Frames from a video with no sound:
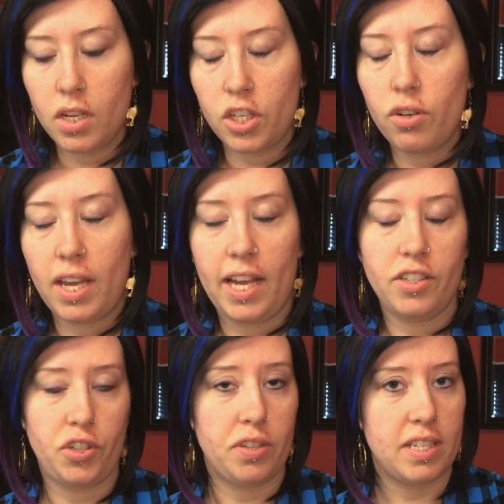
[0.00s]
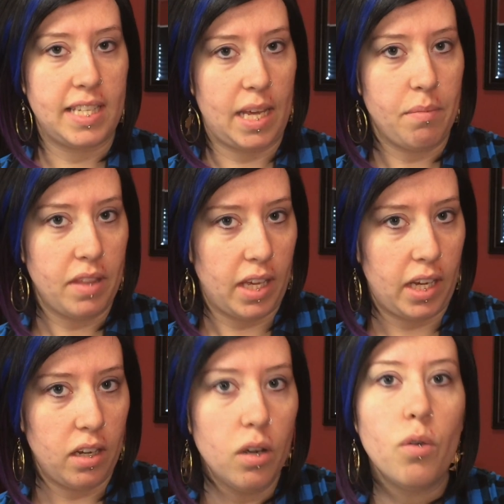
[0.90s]
You can do the same
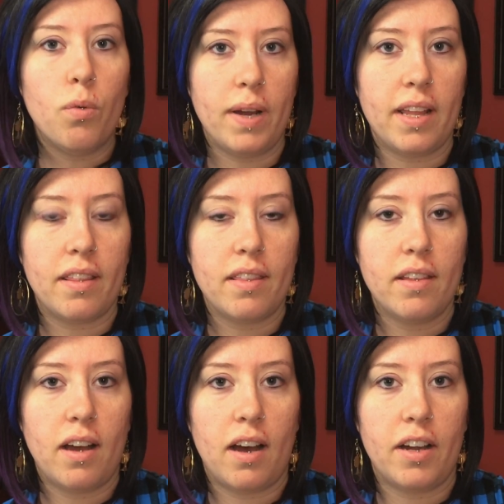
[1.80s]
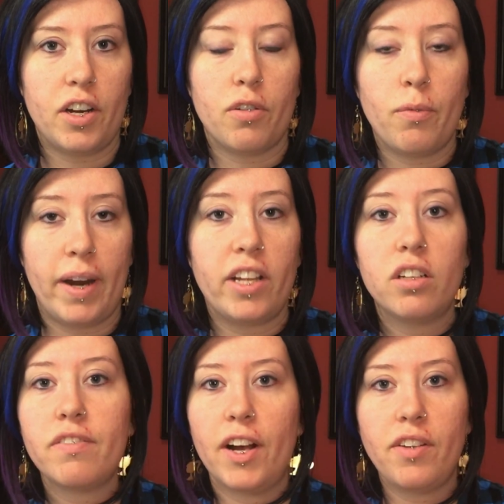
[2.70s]
thing with your
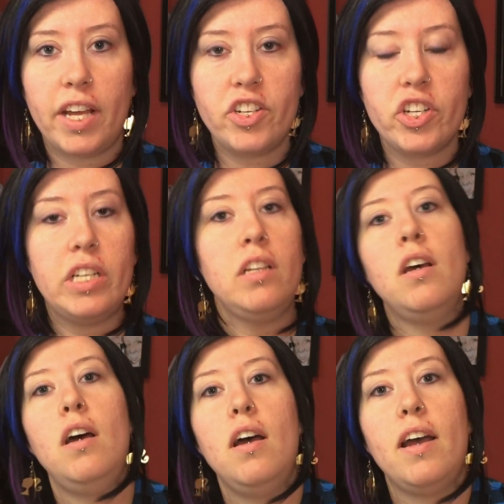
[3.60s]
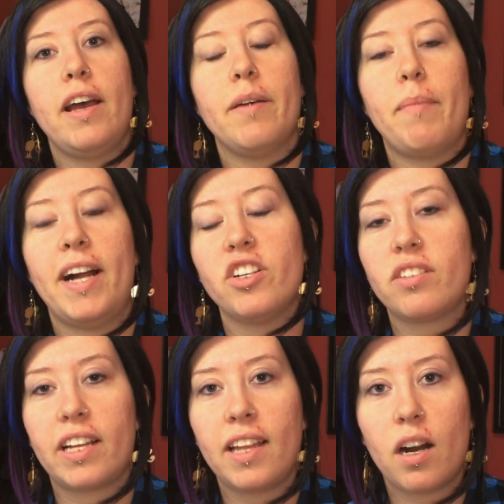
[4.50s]
regular foundation. I
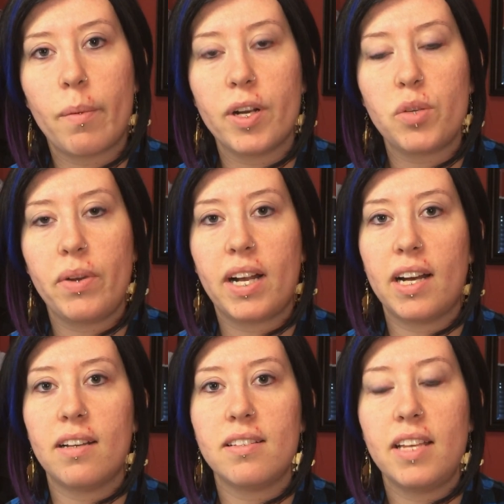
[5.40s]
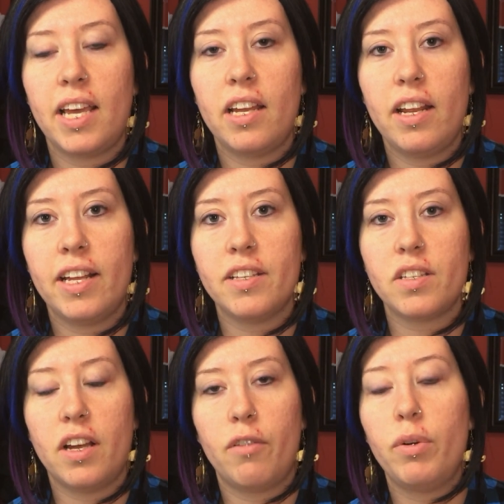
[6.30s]
just like the airbrush because it
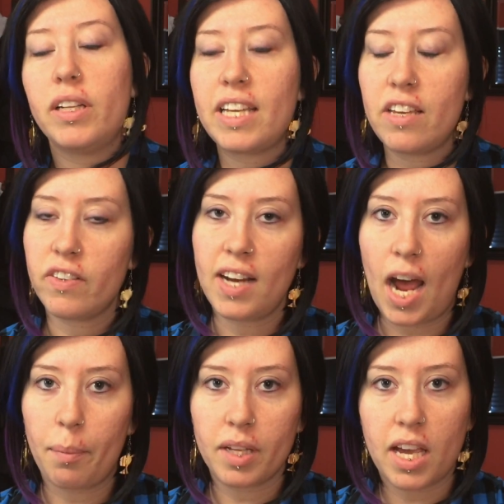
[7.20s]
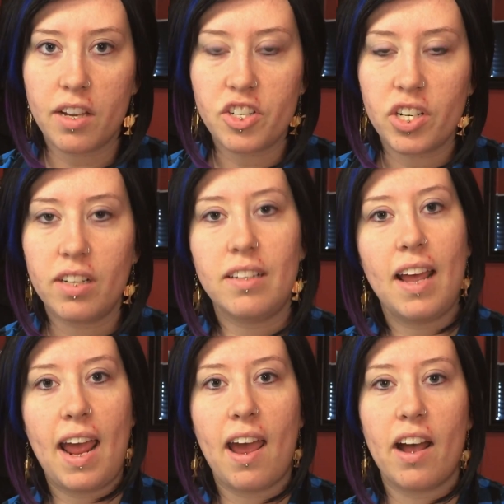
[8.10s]
is a really even
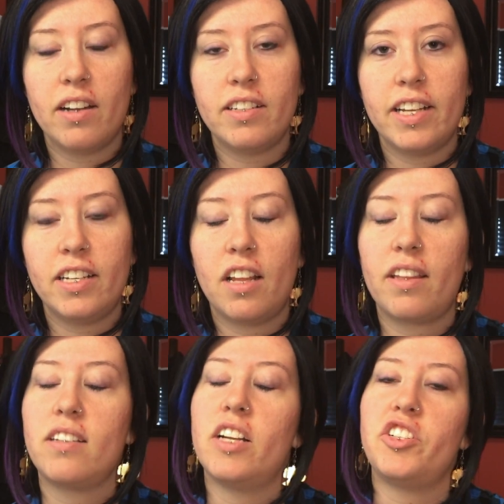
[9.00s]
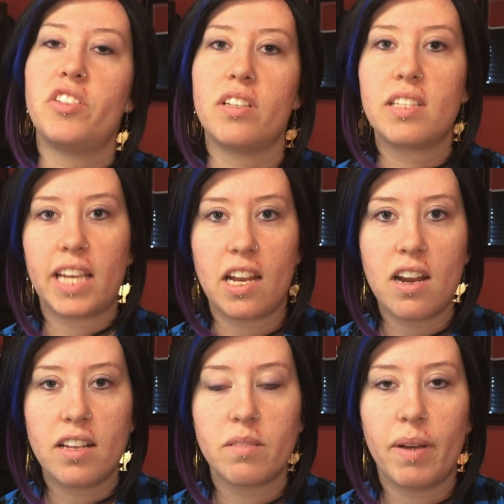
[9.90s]
application and nothing touches the
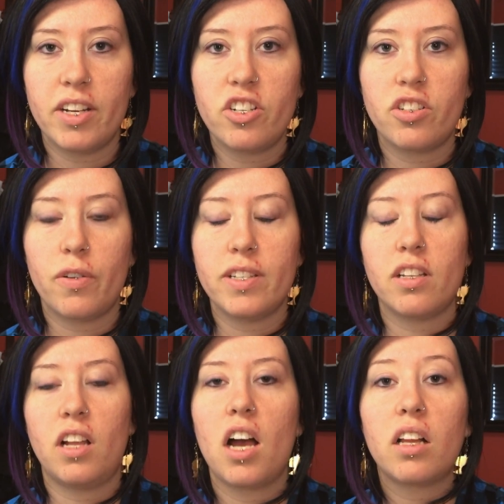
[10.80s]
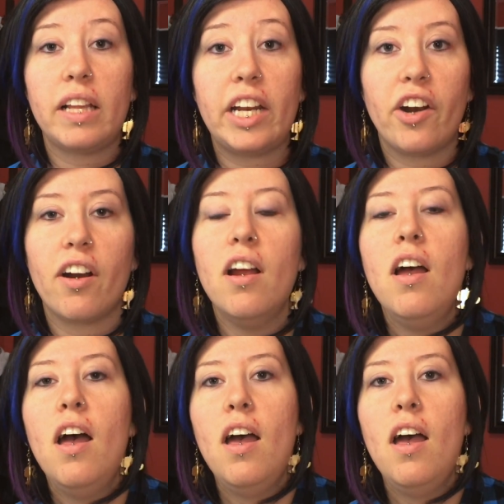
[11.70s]
skin as much, so it's a lot cleaner,